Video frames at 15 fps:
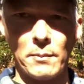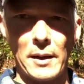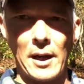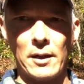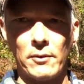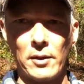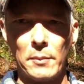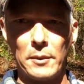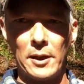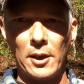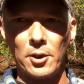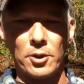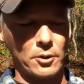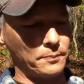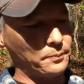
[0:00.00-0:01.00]
I'm out of
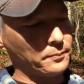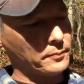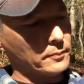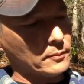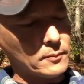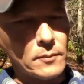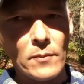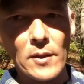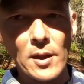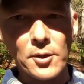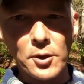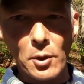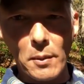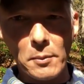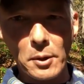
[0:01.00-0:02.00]
ammunition.
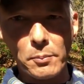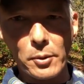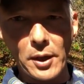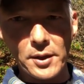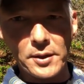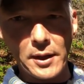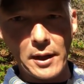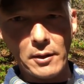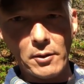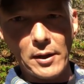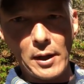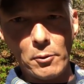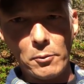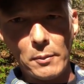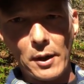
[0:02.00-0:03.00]
So I'm gonna press down on
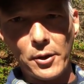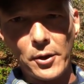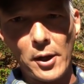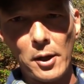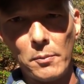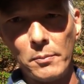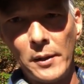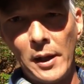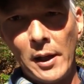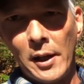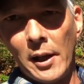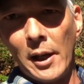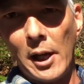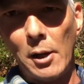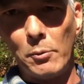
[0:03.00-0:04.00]
that with my thumb.
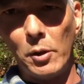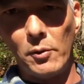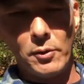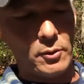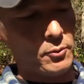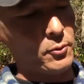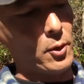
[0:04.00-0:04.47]
I'll move it